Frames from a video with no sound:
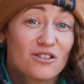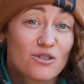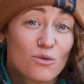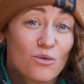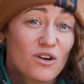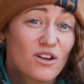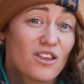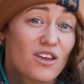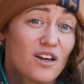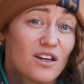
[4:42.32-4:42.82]
it's
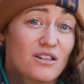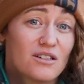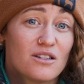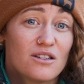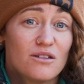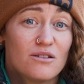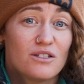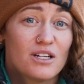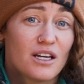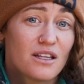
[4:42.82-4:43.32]
worth it
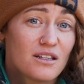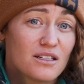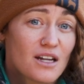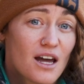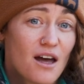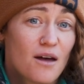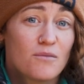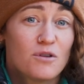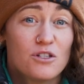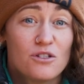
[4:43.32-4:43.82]
to take the
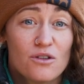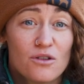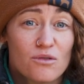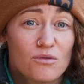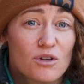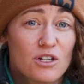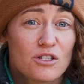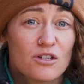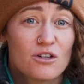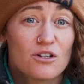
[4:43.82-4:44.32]
time to do the
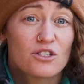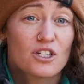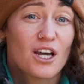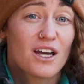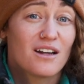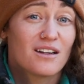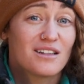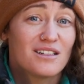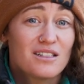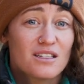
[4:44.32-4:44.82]
research
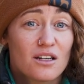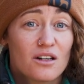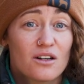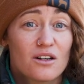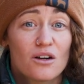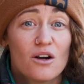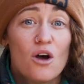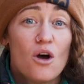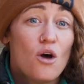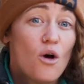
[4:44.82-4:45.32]
and
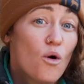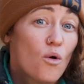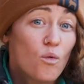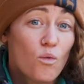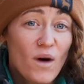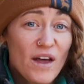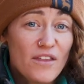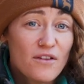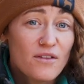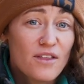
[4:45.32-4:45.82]
consider
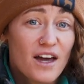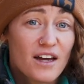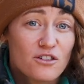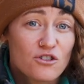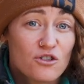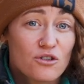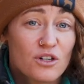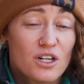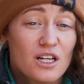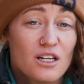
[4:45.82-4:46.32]
whether that
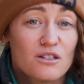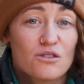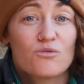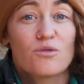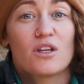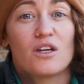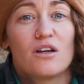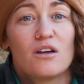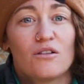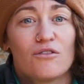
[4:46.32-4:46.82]
tree is
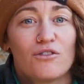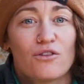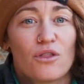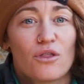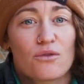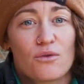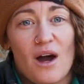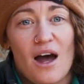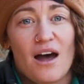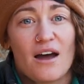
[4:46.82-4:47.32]
really going to
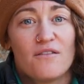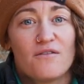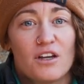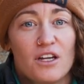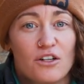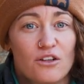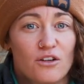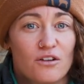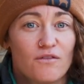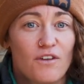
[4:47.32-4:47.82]
thrive
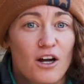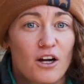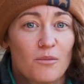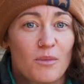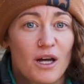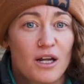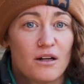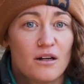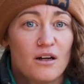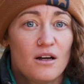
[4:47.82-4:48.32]
in your
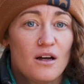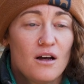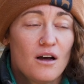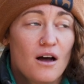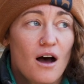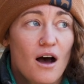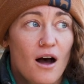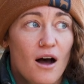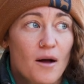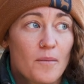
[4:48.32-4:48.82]
environment.
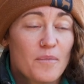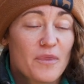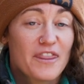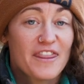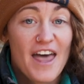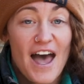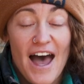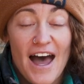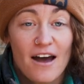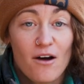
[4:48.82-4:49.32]

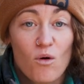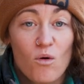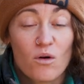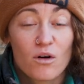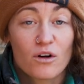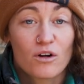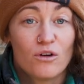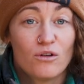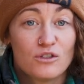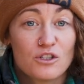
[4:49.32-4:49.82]
That,
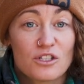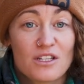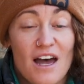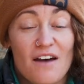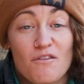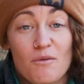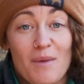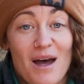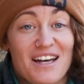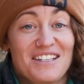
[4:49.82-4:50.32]
or you'll just
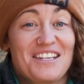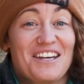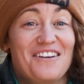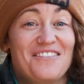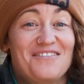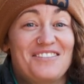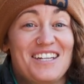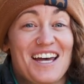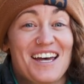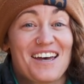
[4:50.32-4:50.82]
have a
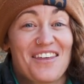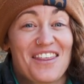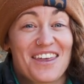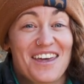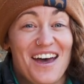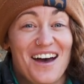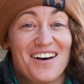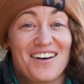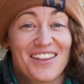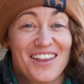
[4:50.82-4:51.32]
massive death
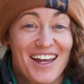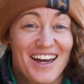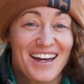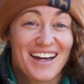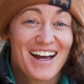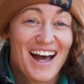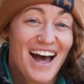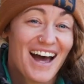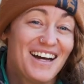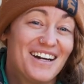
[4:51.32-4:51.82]
count
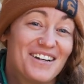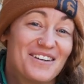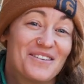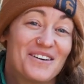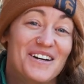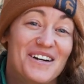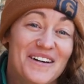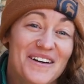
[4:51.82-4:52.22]
like I do.